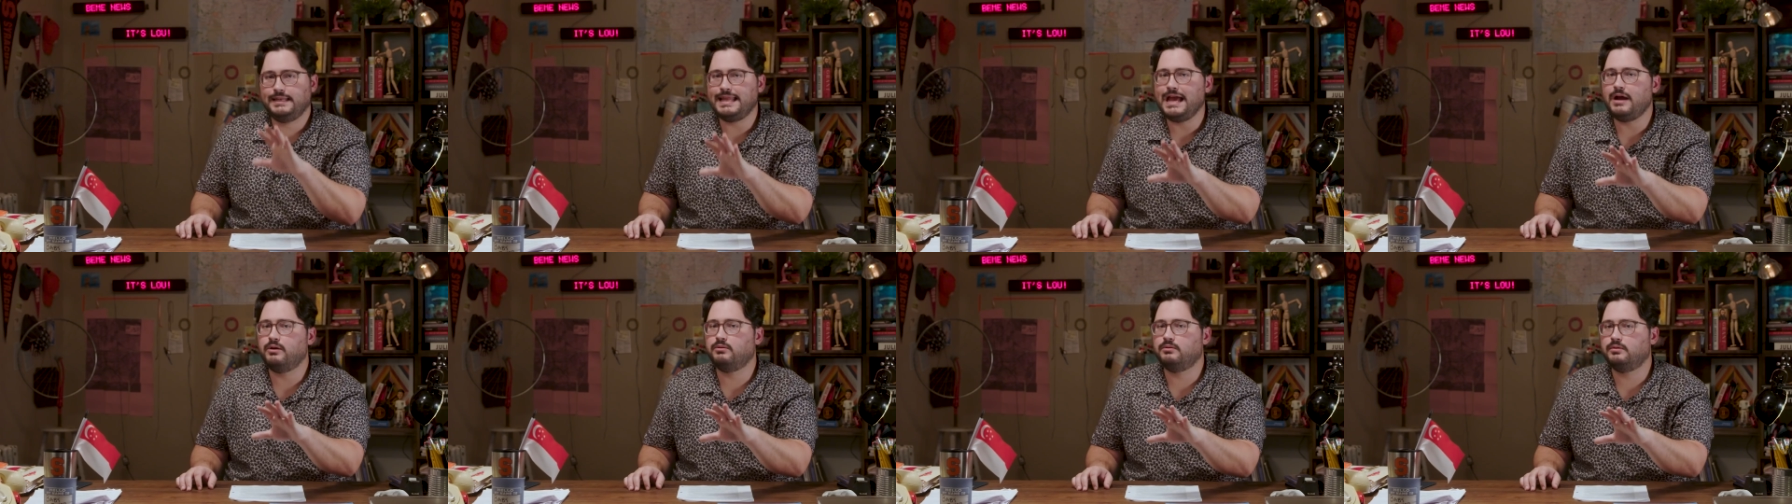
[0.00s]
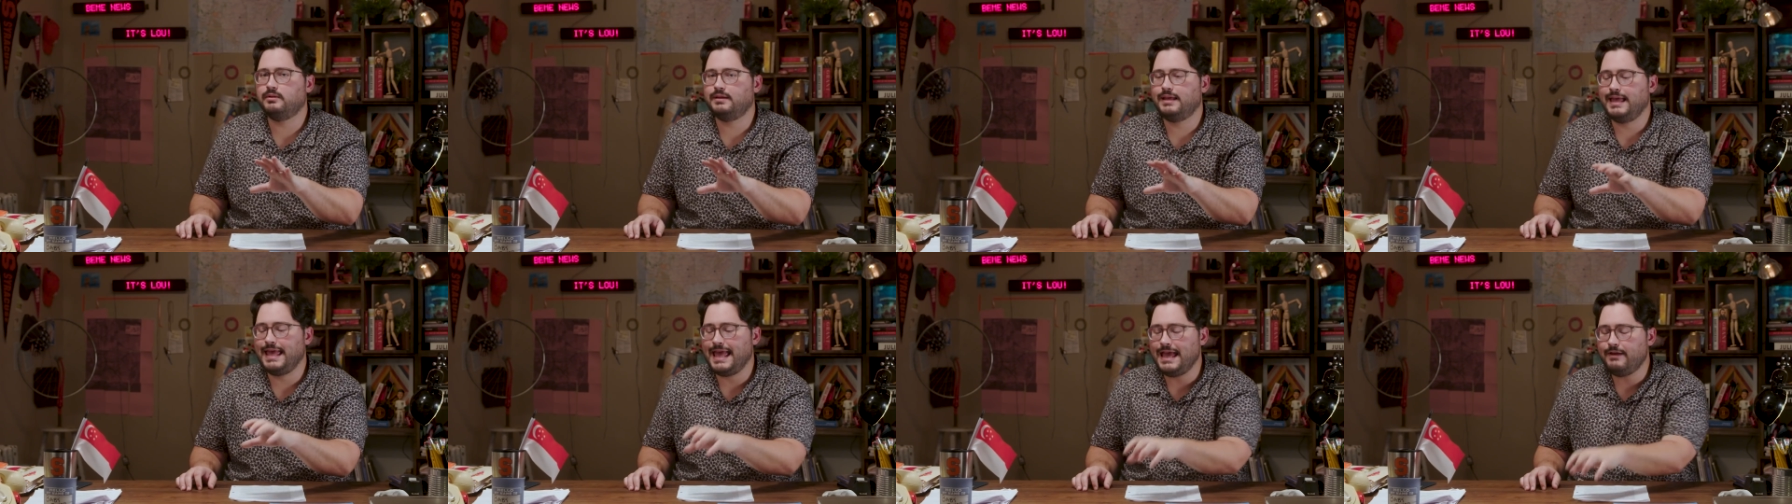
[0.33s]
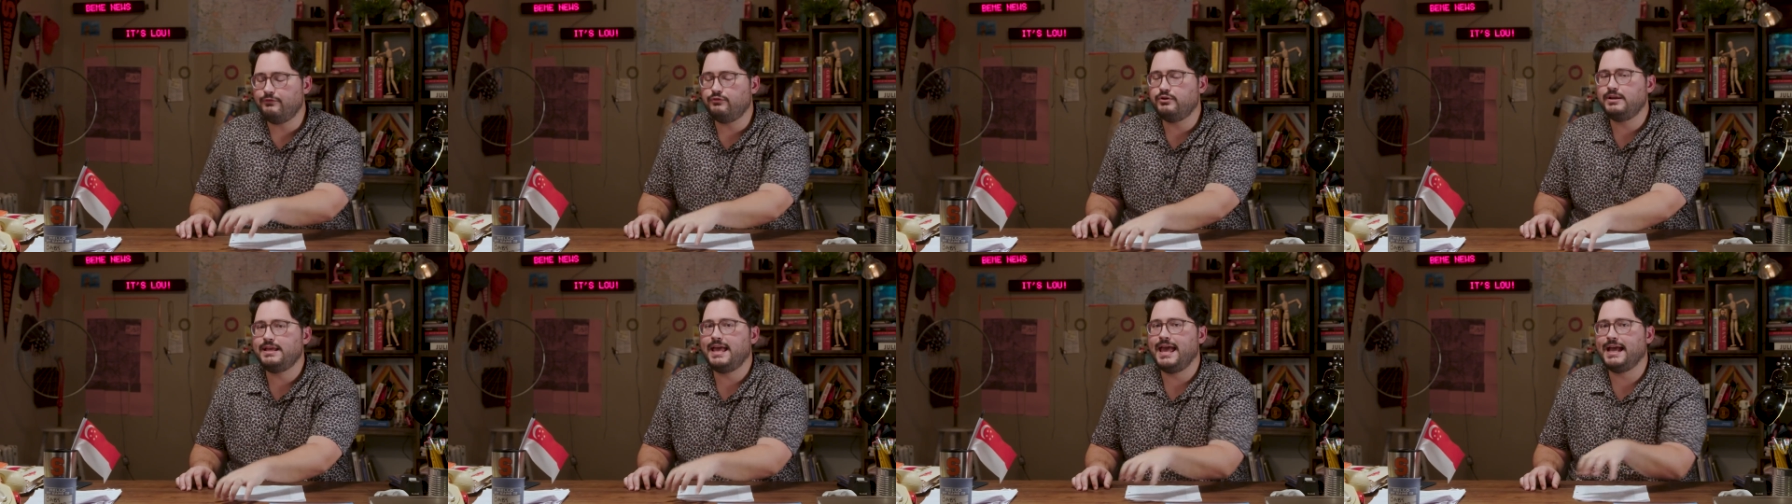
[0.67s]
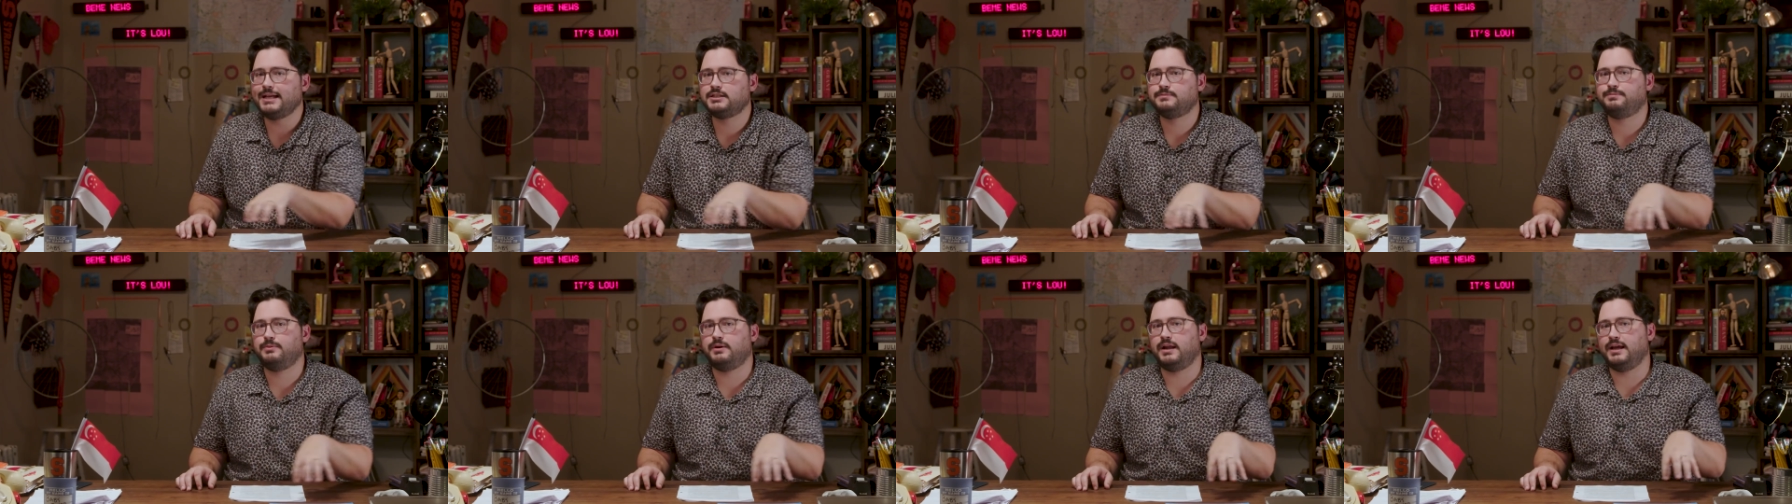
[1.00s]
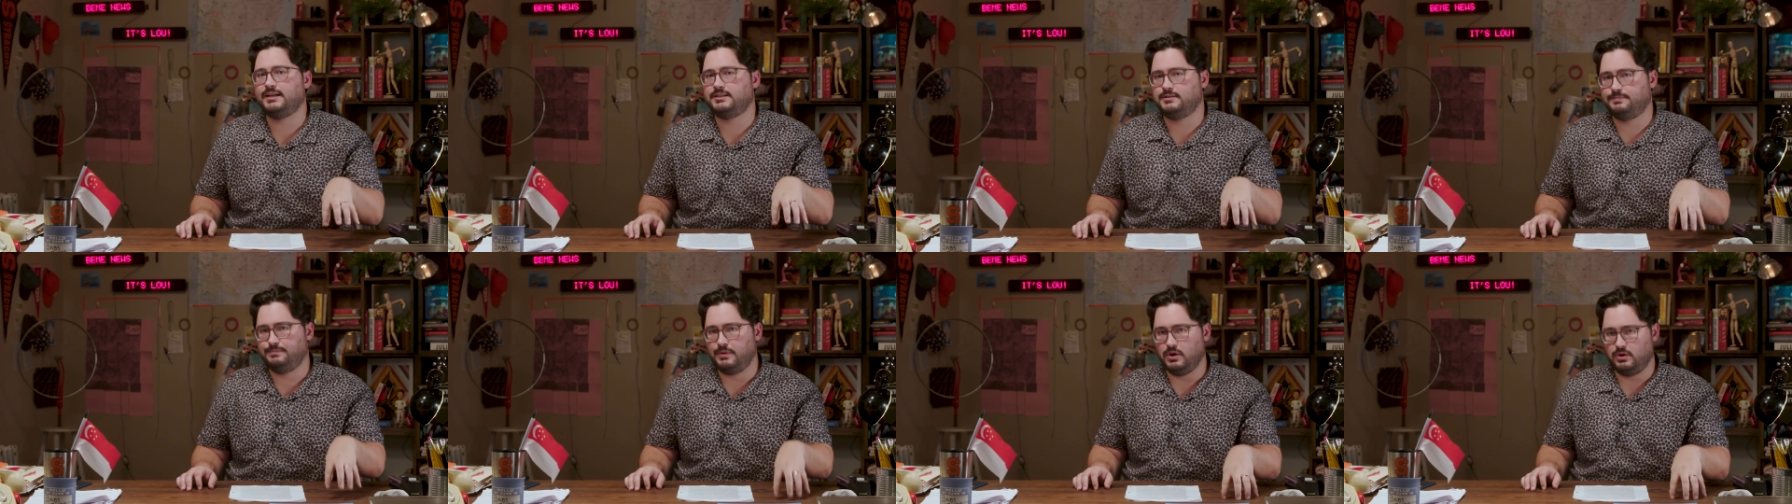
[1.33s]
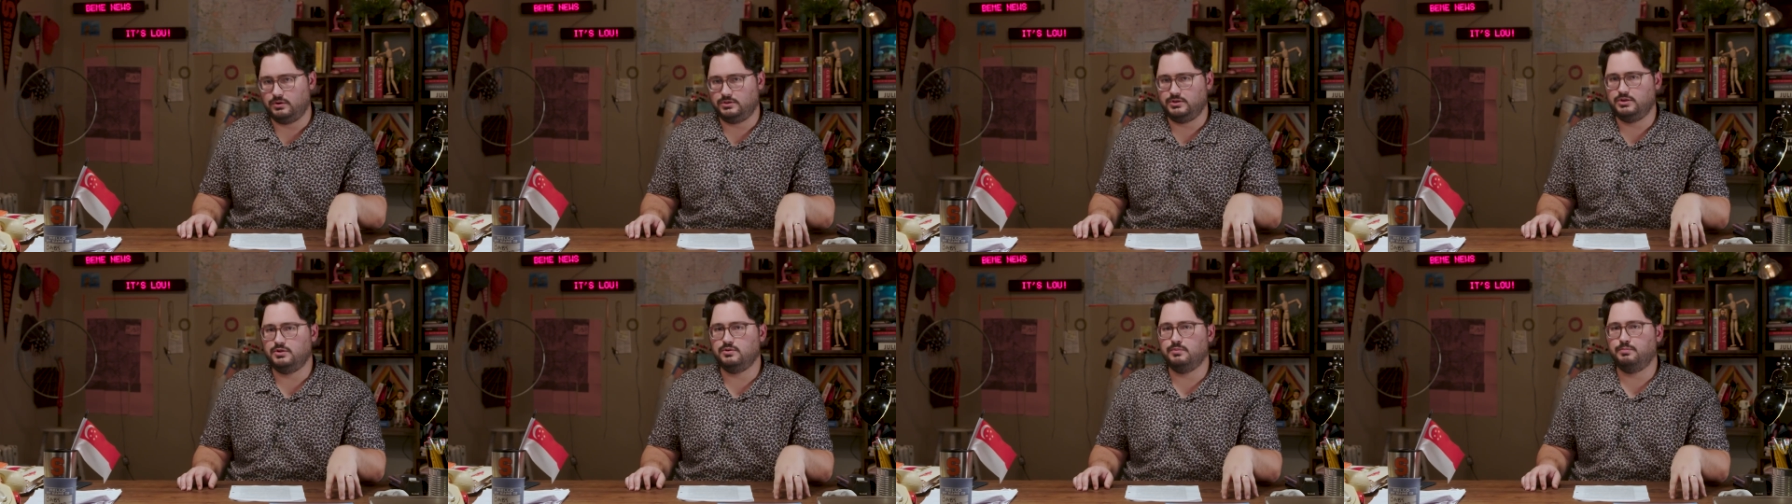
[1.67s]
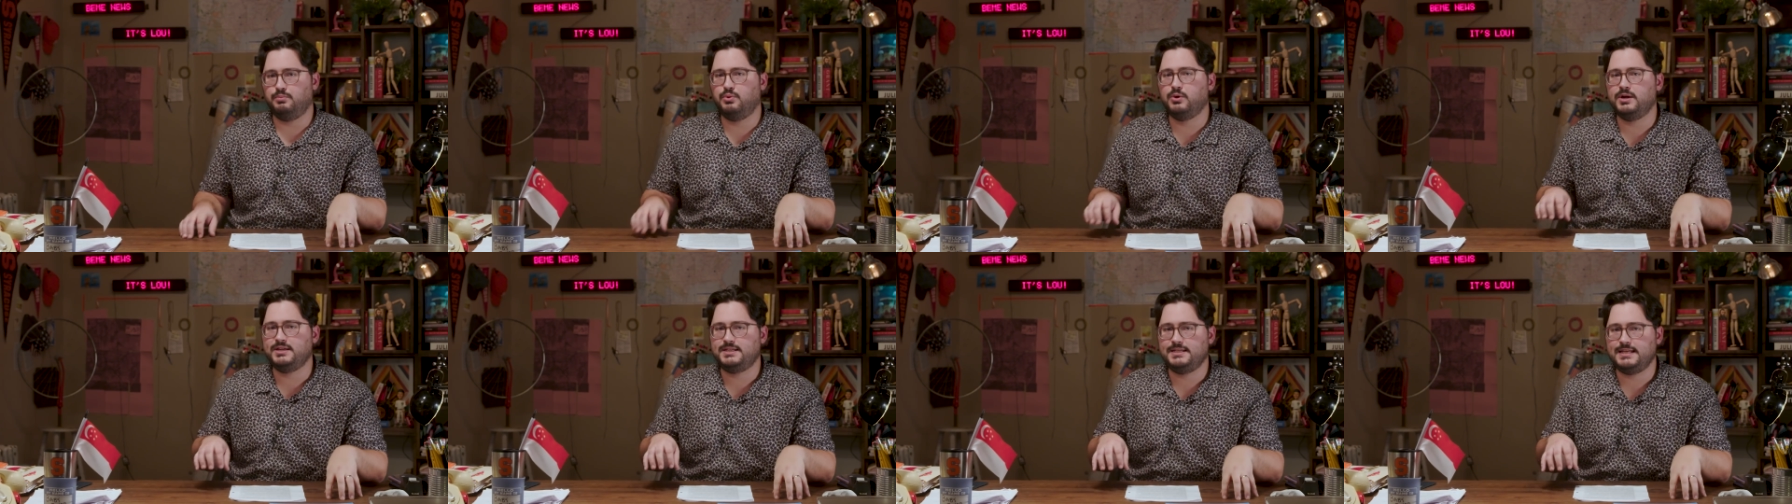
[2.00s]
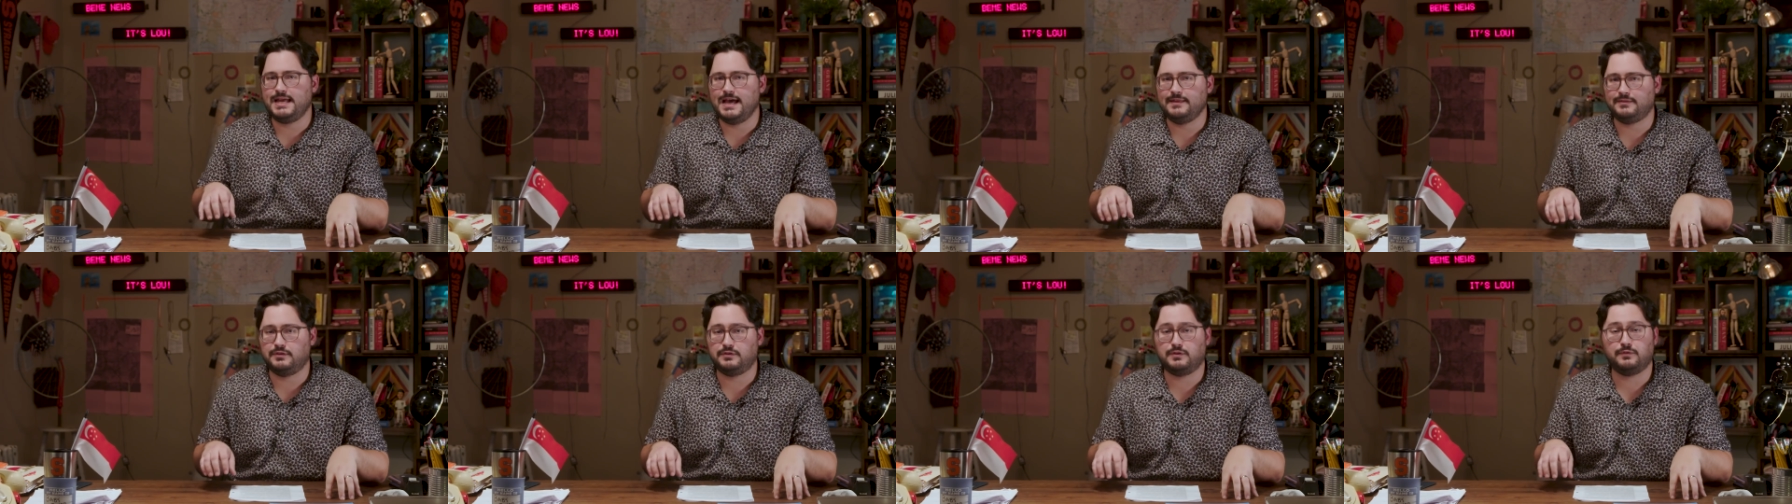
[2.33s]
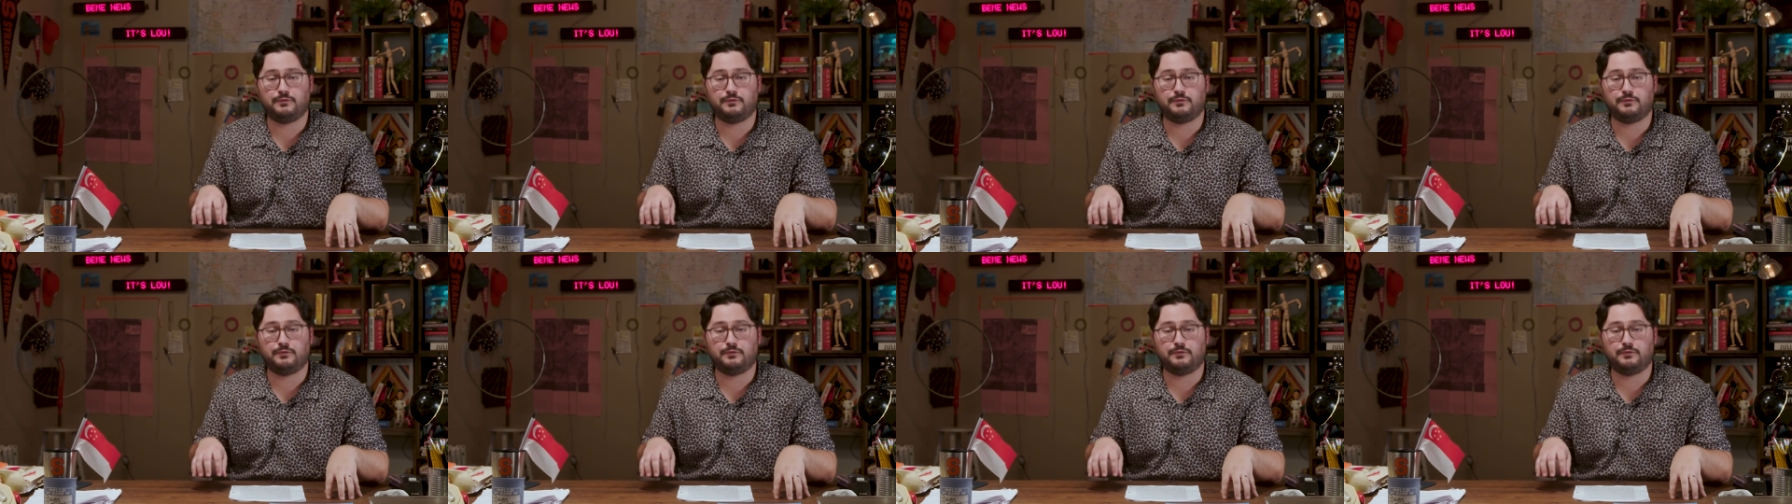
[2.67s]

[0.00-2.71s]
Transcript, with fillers: Now, every expert I spoke to pointed out that